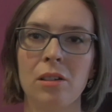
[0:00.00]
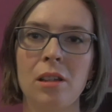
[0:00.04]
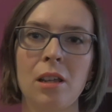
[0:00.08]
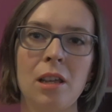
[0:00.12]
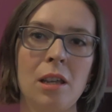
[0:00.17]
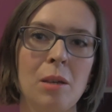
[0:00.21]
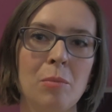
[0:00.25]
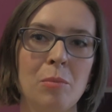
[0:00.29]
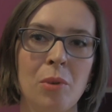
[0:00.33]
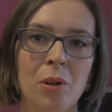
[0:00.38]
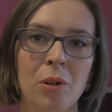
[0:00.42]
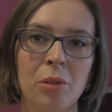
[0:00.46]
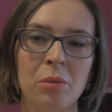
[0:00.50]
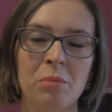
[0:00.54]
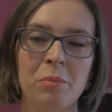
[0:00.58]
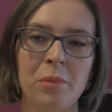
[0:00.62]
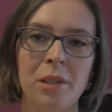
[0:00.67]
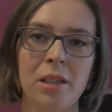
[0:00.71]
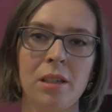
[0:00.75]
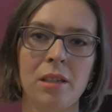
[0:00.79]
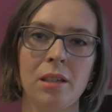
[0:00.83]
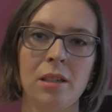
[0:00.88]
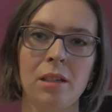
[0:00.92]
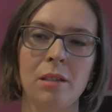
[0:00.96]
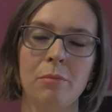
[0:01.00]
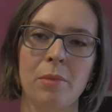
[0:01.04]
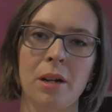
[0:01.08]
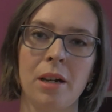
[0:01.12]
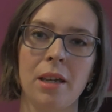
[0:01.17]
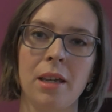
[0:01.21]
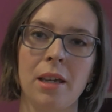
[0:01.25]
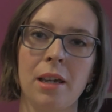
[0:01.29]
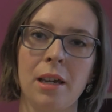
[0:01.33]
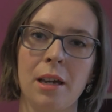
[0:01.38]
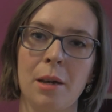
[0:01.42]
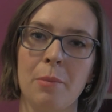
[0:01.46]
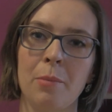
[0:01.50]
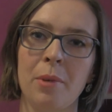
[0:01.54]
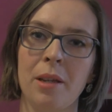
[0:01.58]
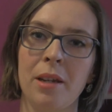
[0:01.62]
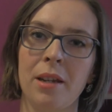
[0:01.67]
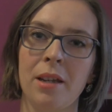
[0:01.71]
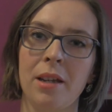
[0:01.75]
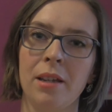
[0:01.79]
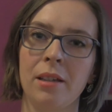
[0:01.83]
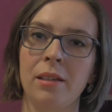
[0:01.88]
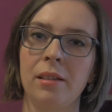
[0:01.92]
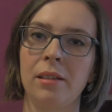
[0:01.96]
He bought me my
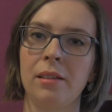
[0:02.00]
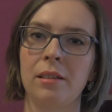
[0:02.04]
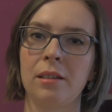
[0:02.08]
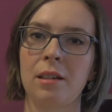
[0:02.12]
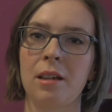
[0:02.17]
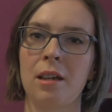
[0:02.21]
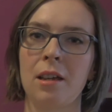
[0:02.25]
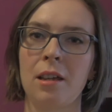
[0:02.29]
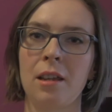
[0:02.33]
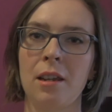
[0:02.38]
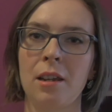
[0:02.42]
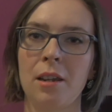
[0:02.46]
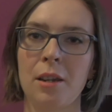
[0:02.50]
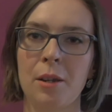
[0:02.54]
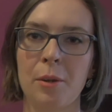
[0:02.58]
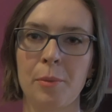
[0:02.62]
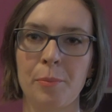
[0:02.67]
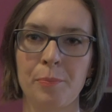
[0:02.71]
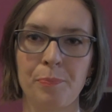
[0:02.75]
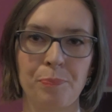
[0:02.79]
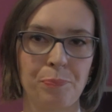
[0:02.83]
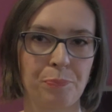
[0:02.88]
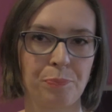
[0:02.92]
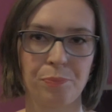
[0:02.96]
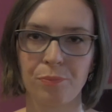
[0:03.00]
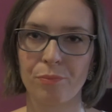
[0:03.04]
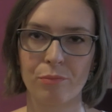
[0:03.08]
cabinet and